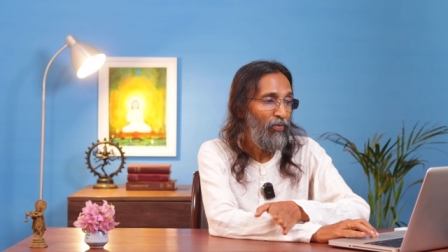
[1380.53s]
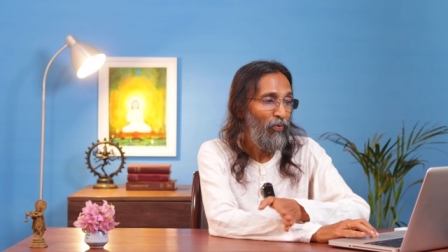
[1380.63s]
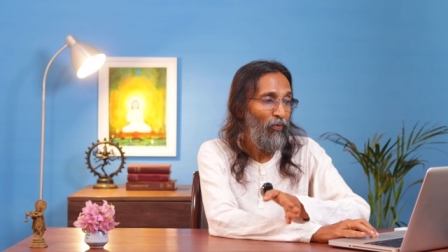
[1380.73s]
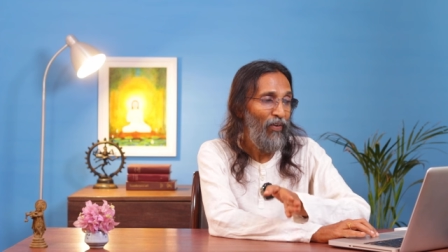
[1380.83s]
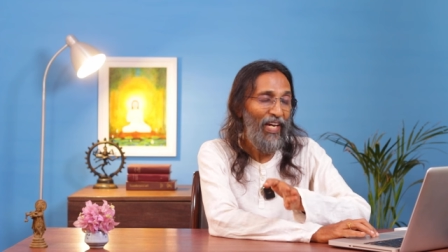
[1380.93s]
of
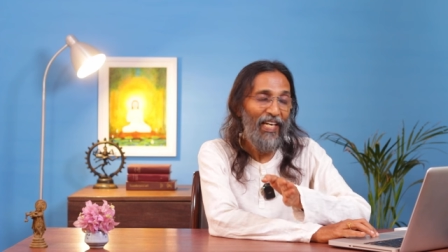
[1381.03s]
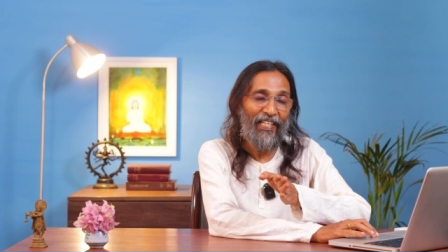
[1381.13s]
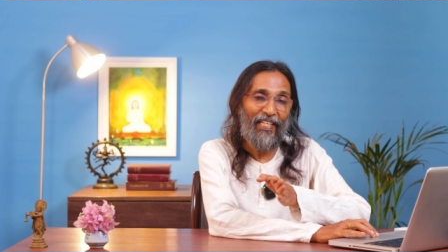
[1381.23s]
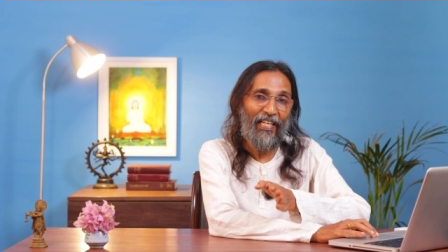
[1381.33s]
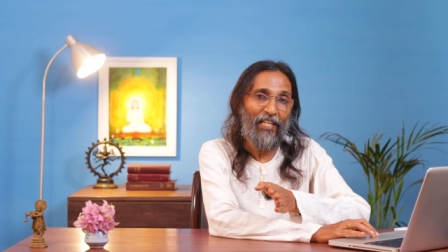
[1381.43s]

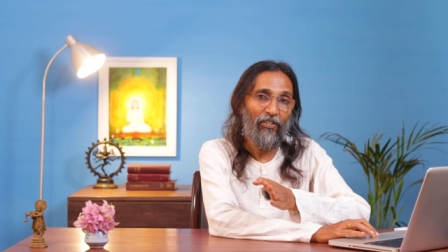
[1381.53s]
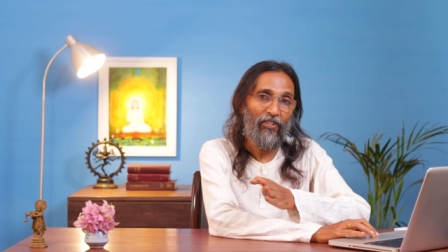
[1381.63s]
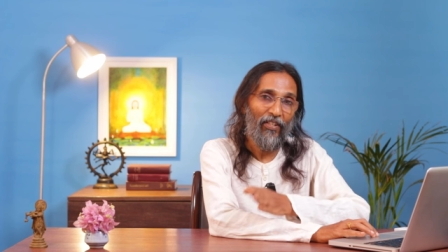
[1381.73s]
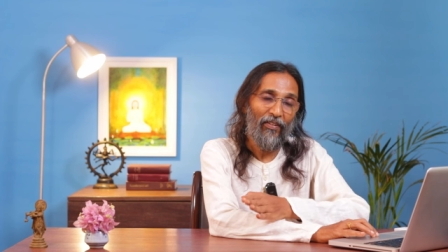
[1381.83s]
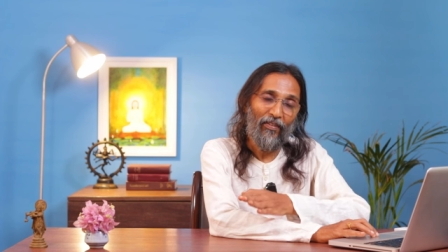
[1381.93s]

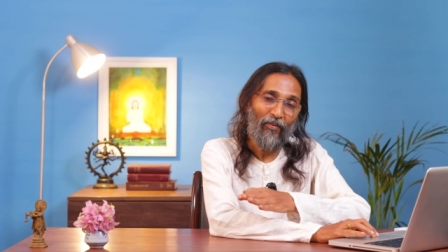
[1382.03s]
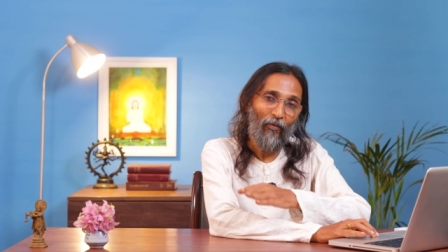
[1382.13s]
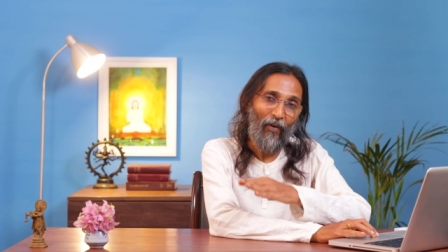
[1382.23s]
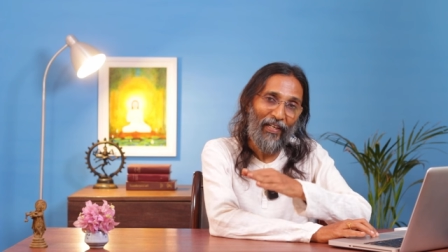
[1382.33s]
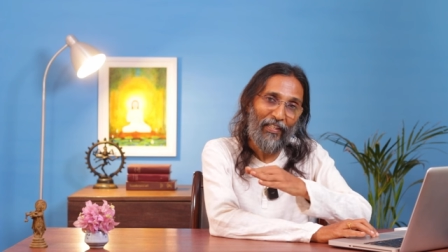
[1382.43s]
variation,
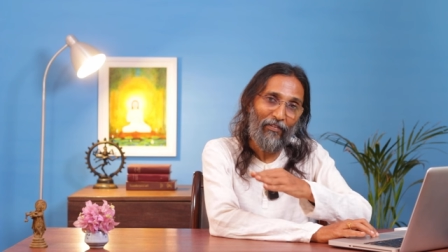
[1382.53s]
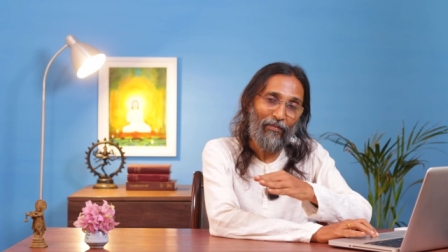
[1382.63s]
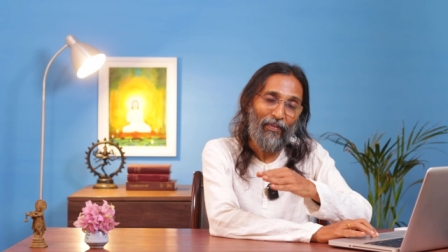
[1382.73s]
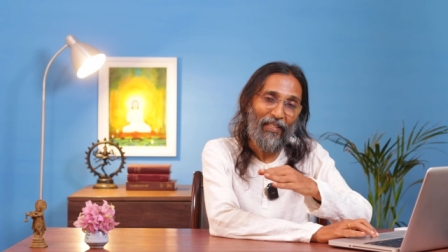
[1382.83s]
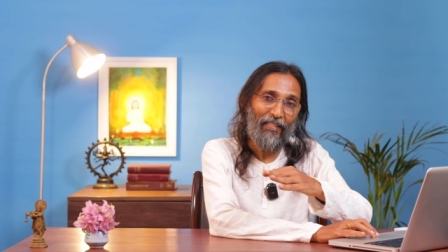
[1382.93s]

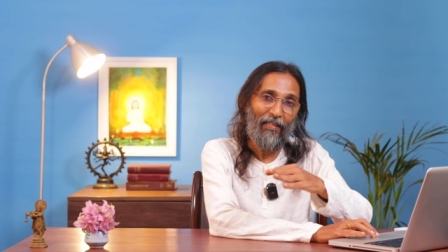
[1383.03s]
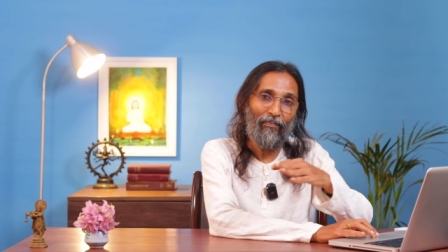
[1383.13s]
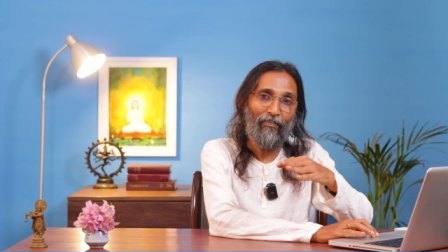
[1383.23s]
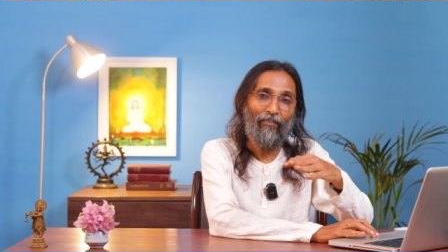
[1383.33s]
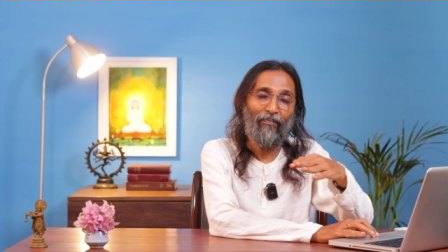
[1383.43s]
whatever be
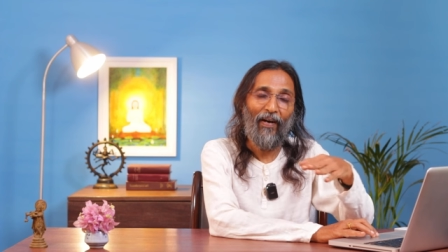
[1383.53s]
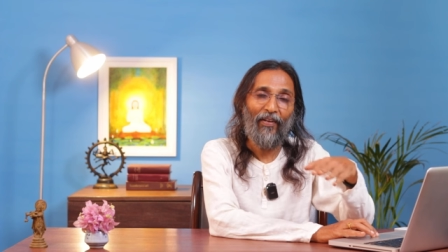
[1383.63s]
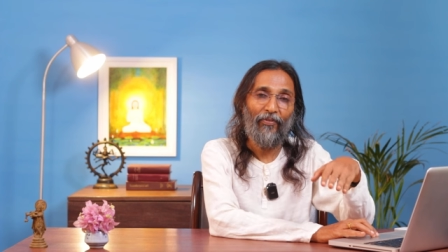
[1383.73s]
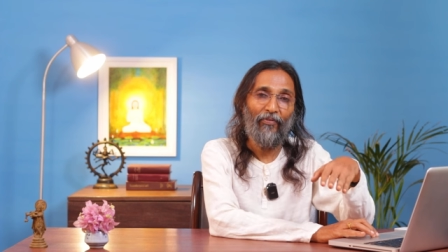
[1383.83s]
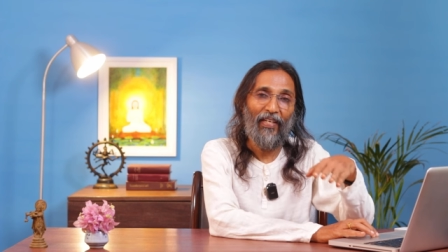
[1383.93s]
the
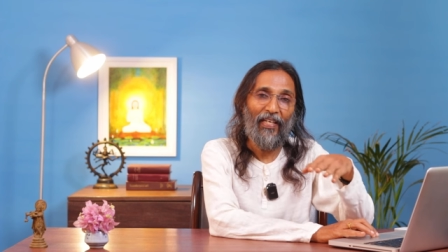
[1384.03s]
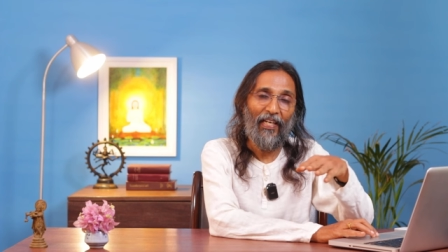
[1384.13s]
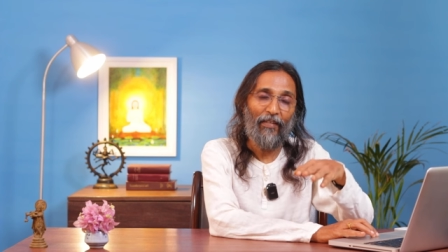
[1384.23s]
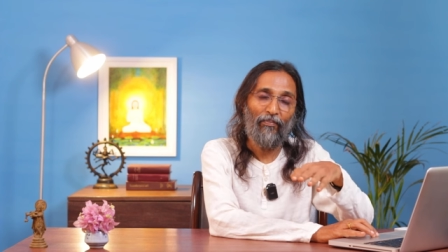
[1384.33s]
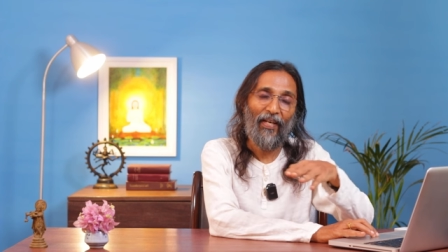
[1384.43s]

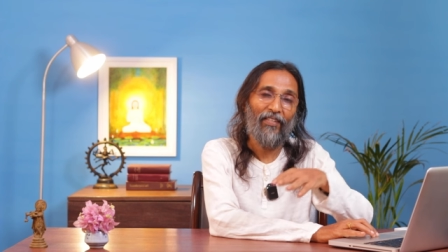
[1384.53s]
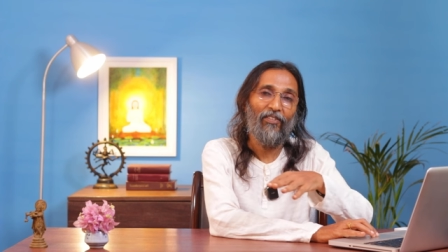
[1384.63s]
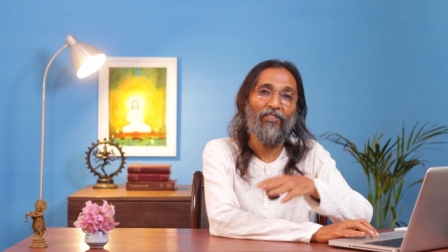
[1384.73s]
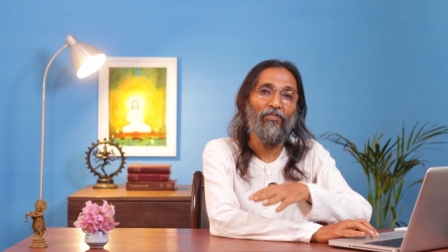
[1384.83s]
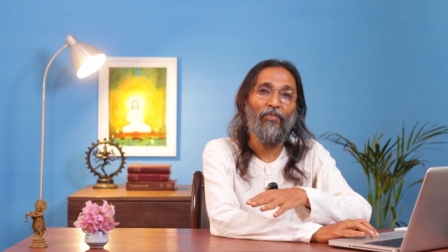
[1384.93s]
pathway and
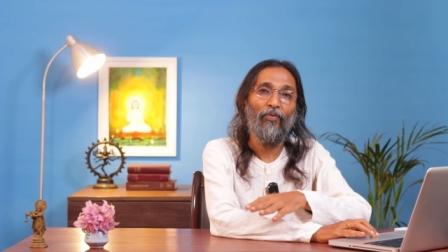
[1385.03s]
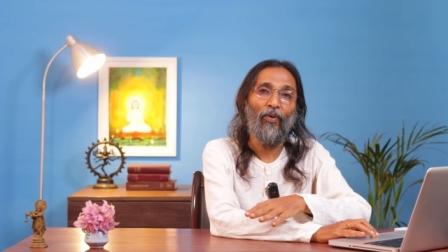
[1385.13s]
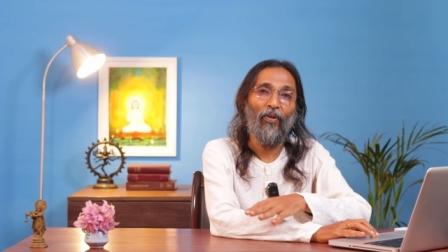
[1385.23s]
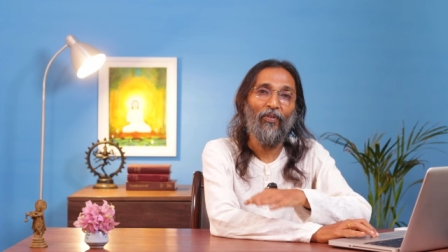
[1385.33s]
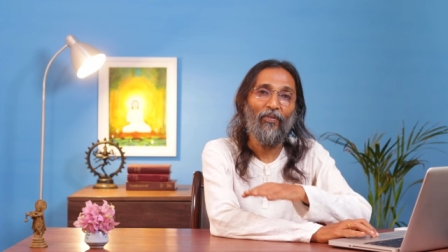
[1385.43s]
practice we
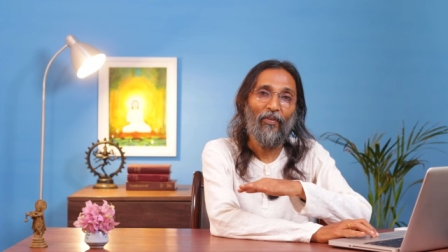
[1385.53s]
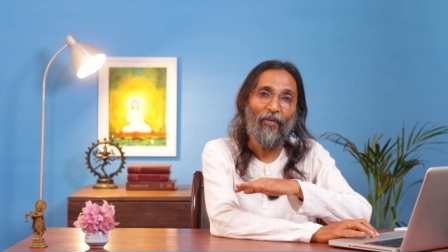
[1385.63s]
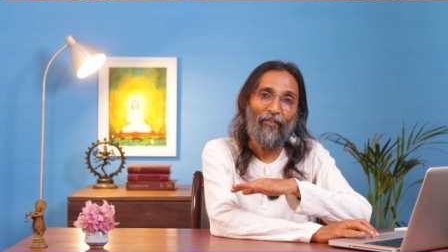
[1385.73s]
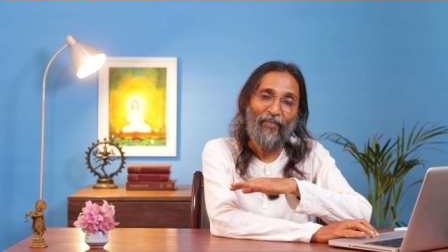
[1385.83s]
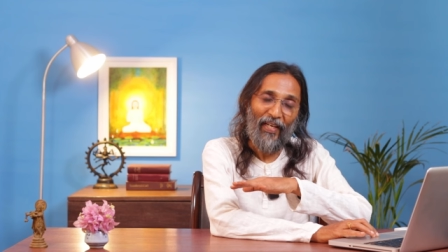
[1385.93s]
follow,
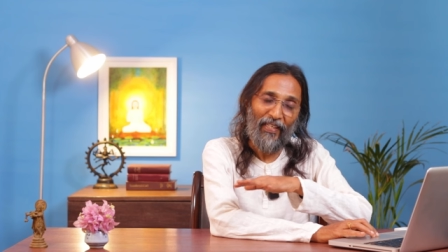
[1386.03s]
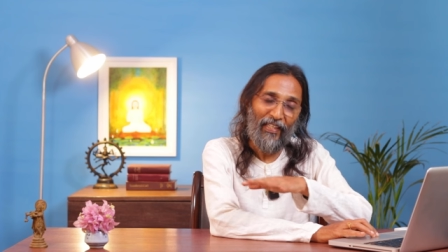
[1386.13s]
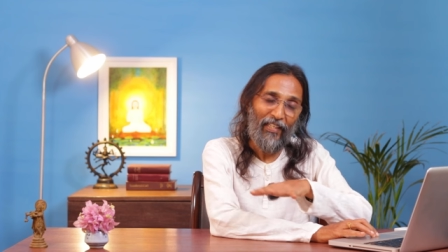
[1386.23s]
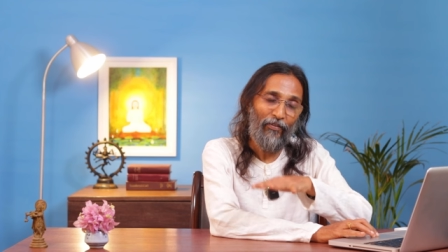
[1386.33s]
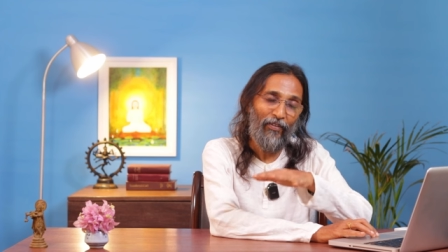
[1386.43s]
a
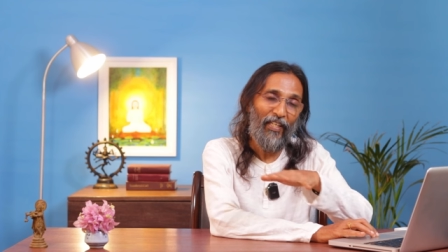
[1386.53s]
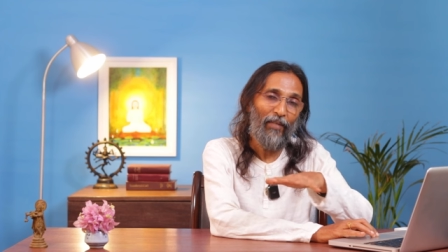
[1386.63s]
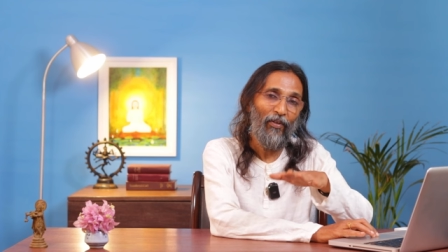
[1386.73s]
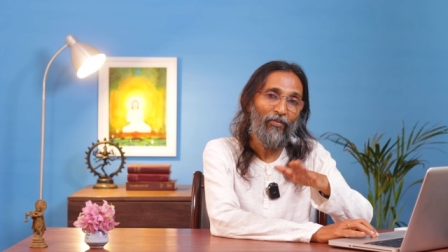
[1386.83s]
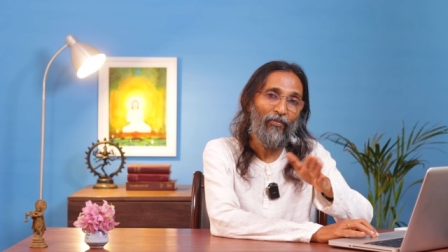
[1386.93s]
great
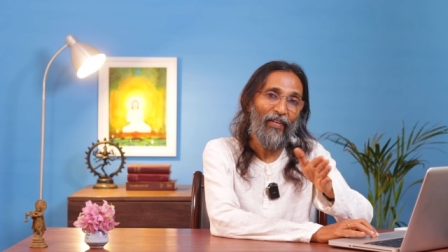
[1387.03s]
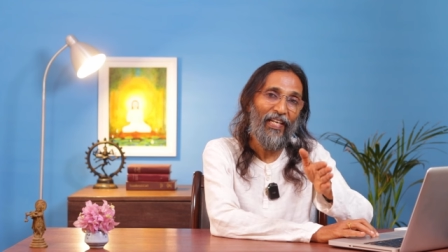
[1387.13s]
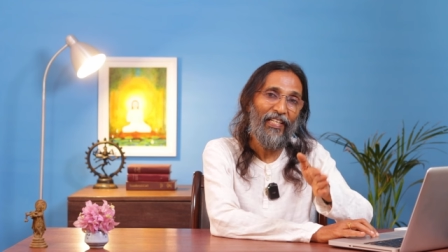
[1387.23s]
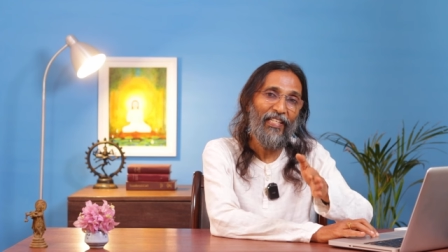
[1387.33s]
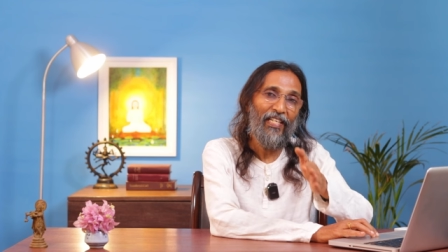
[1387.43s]
freedom of
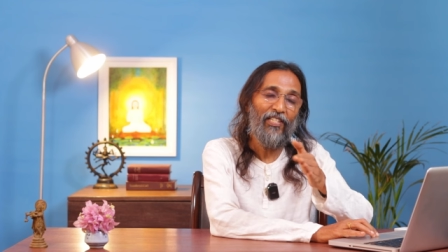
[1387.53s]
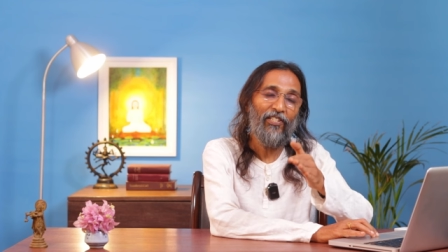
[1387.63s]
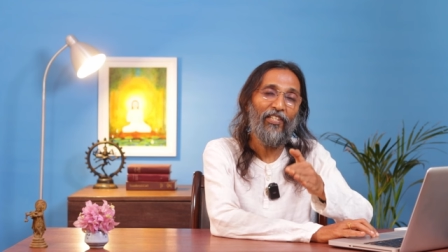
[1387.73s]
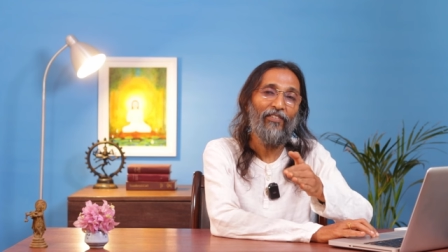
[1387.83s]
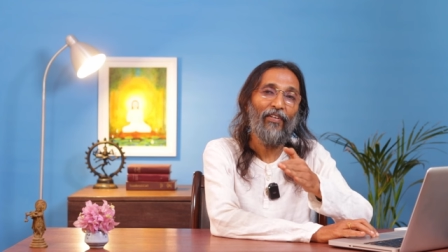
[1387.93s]

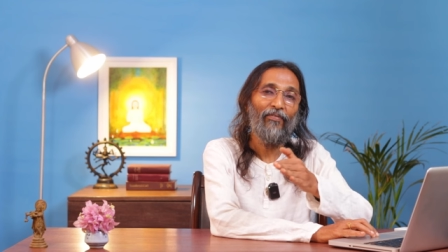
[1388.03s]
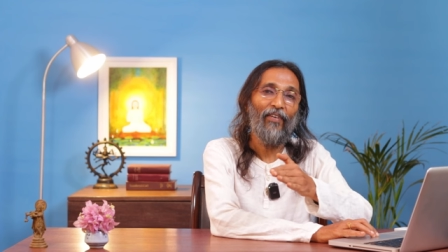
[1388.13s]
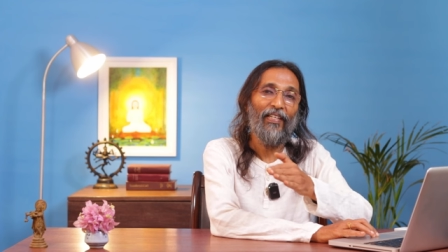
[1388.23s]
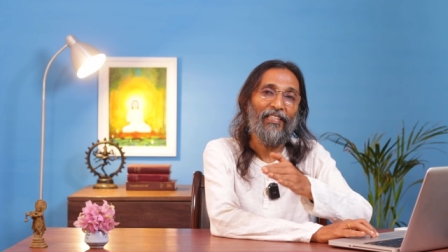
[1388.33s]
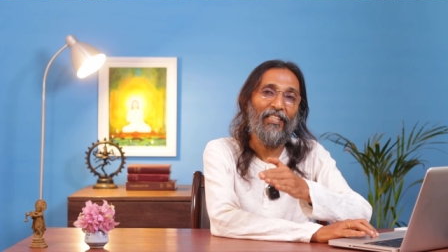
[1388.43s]
variation
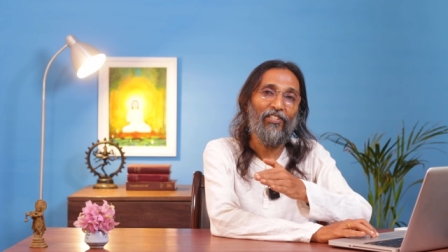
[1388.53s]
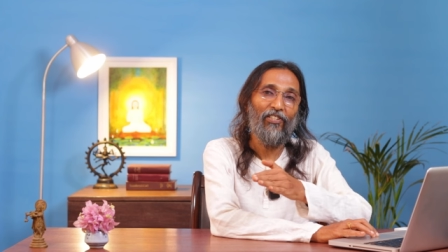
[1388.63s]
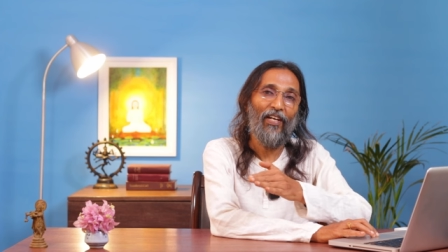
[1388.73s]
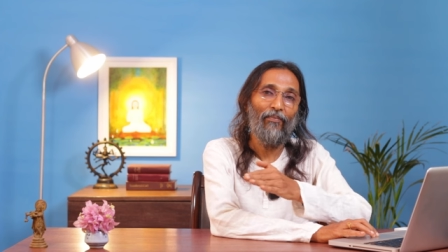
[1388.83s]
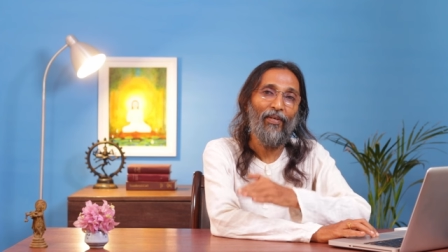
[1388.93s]
from what is
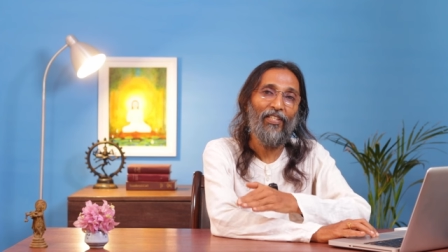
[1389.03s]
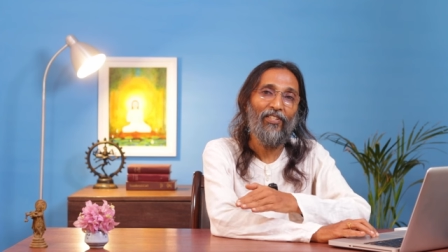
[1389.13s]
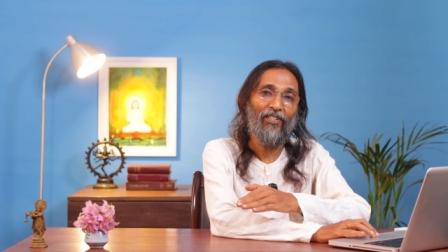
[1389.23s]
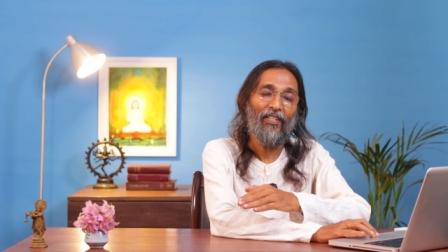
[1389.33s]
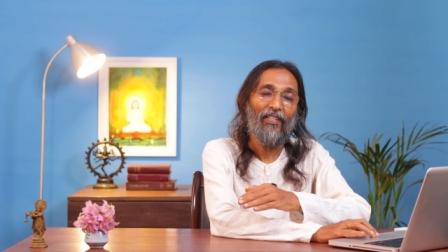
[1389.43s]

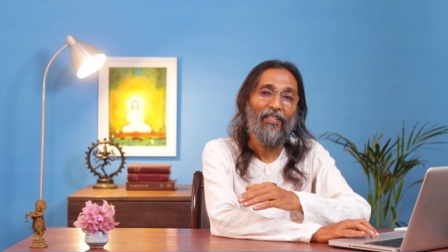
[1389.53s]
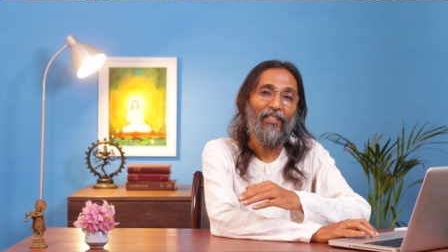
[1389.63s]
established,